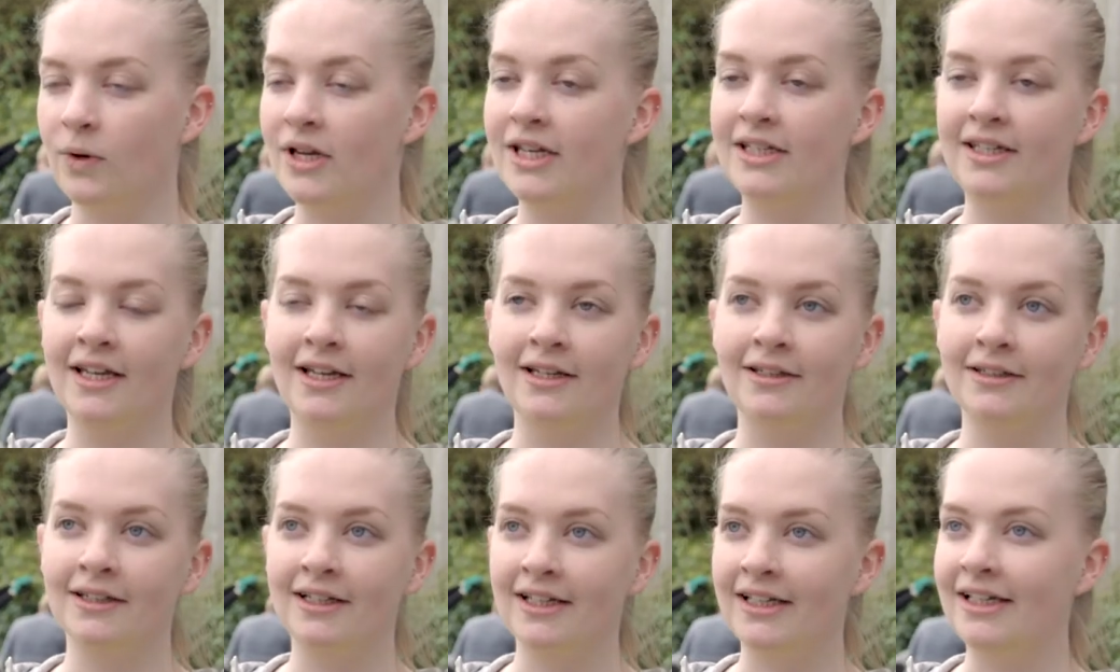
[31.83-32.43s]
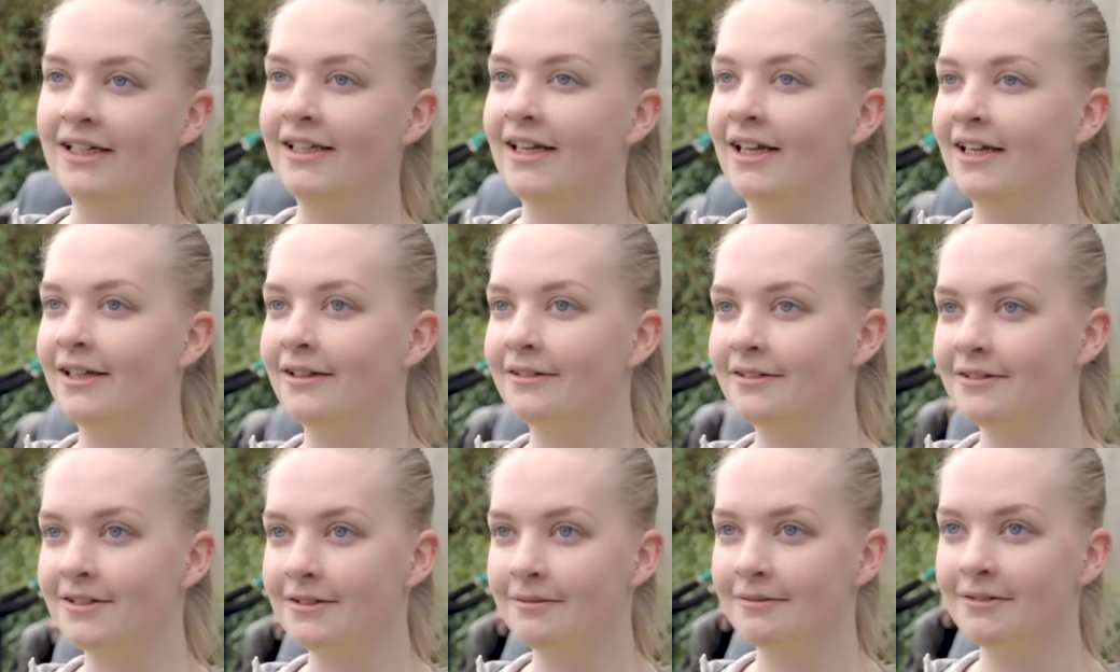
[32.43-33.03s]
weeding,
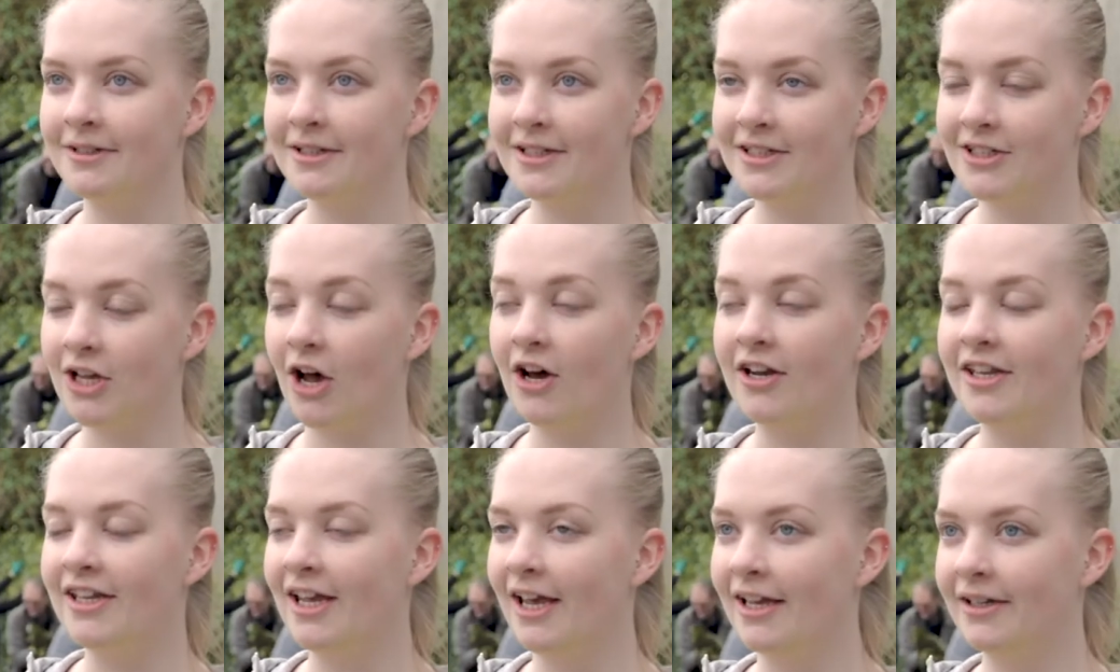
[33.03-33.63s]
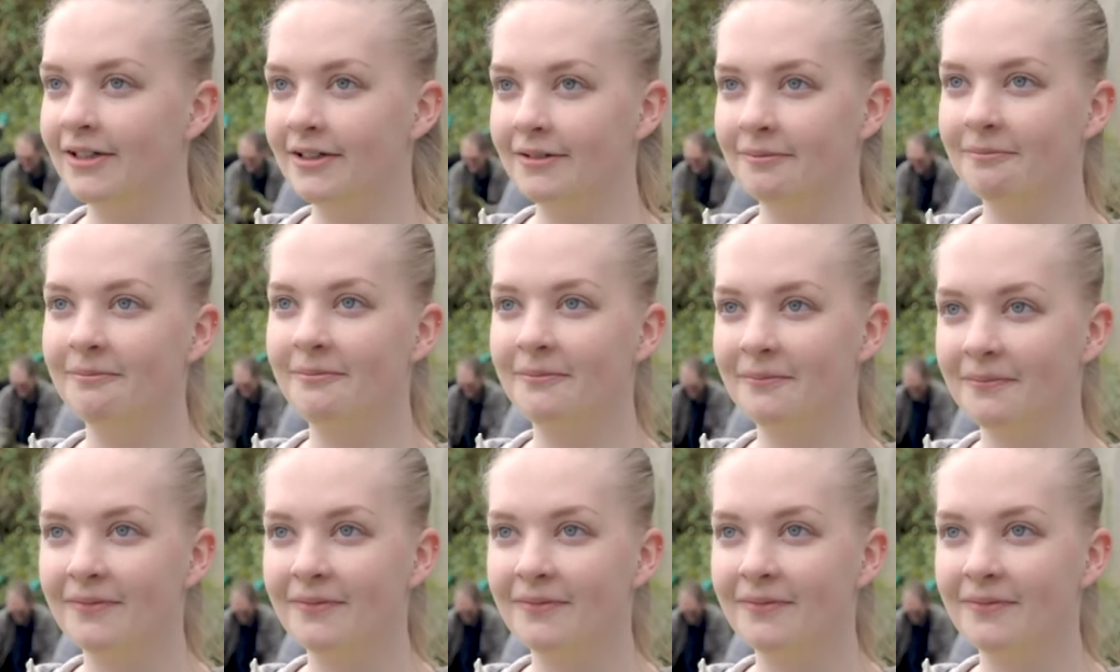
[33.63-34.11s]
cleaning, tidying.